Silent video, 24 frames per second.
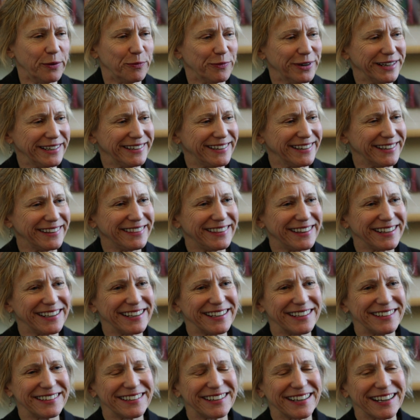we did the
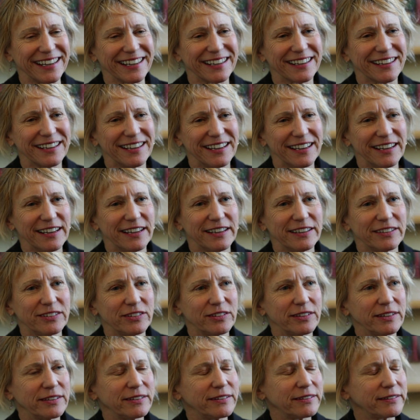intake,
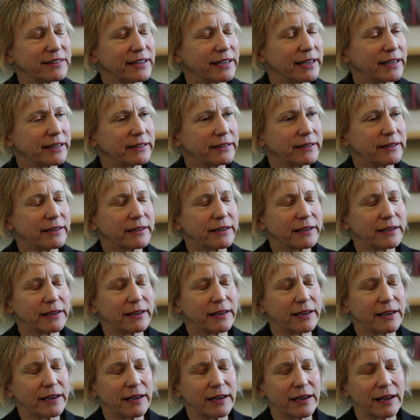she said,
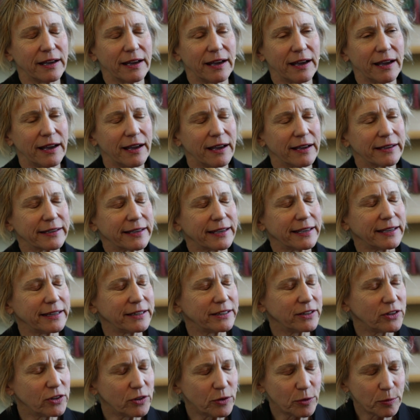
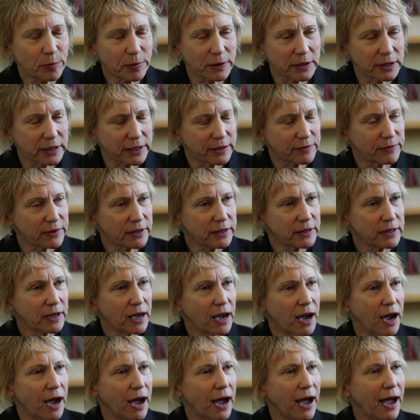"Can you believe it?
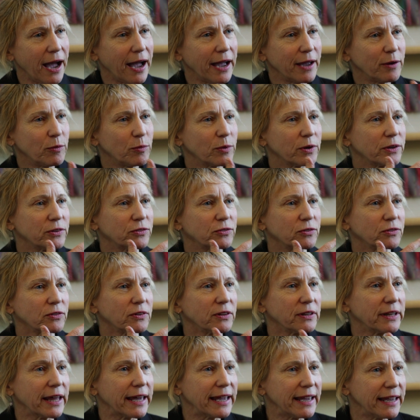I was
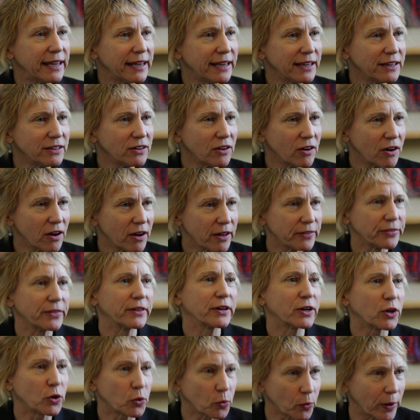laying on the
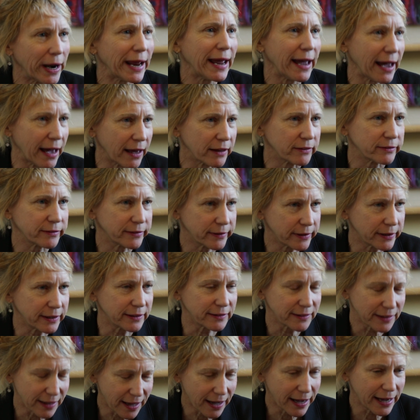grass
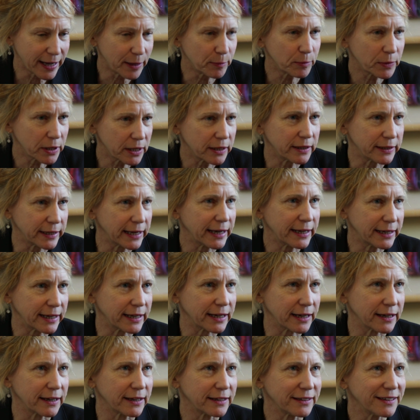in Lyme,
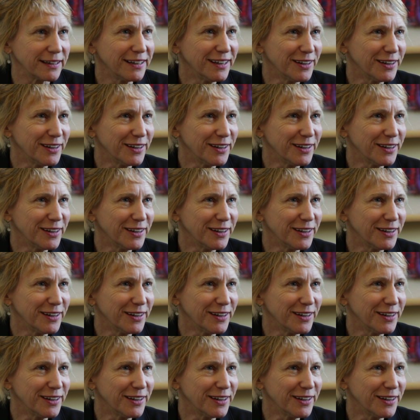Connecticut."